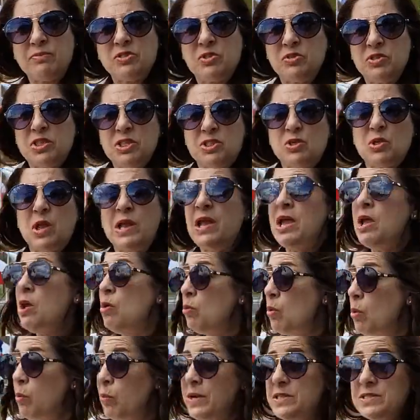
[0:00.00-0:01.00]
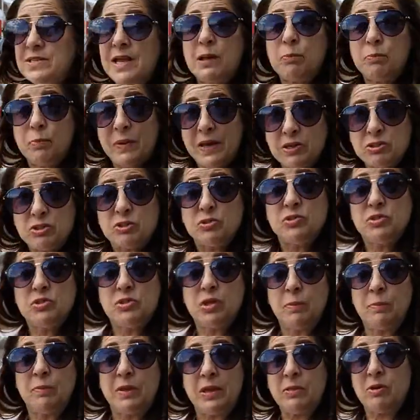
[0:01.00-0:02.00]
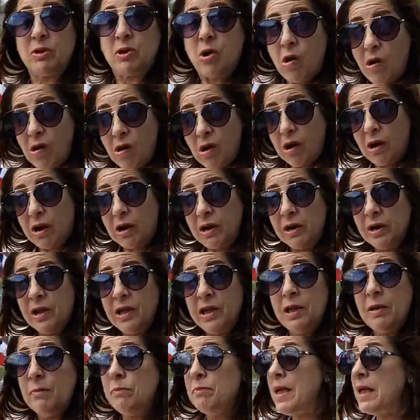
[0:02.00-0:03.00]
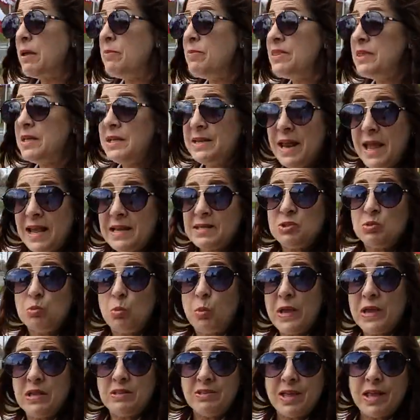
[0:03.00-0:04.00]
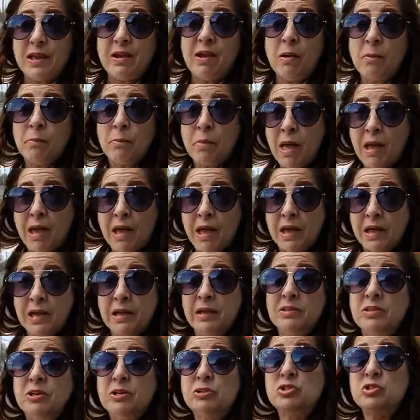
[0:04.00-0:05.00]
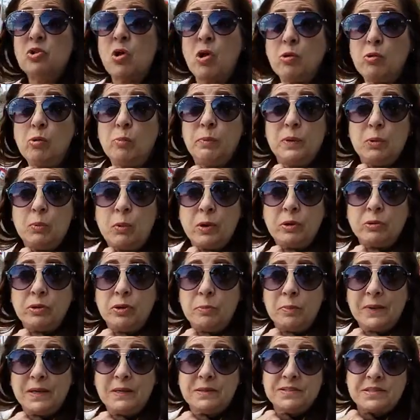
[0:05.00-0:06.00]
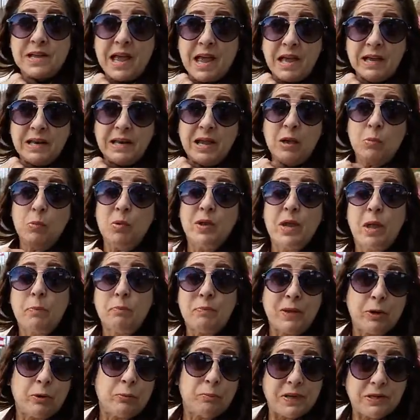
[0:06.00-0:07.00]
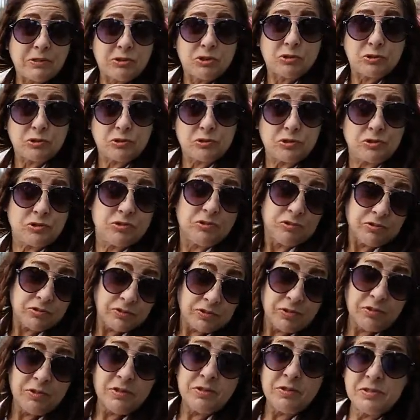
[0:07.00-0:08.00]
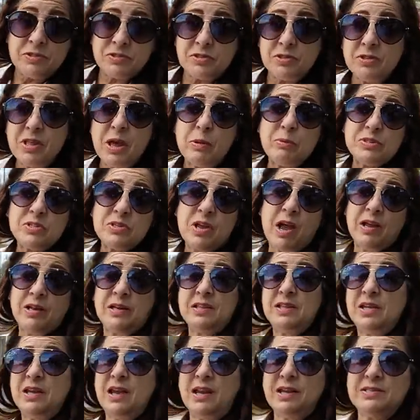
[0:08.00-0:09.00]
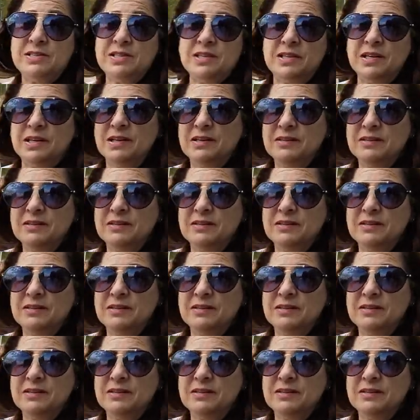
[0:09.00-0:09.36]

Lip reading: So just like, let me take pictures of them in the car. Maybe the next week they come by, their dog will be wearing the bandana. Better pictures. So that's kind of the idea.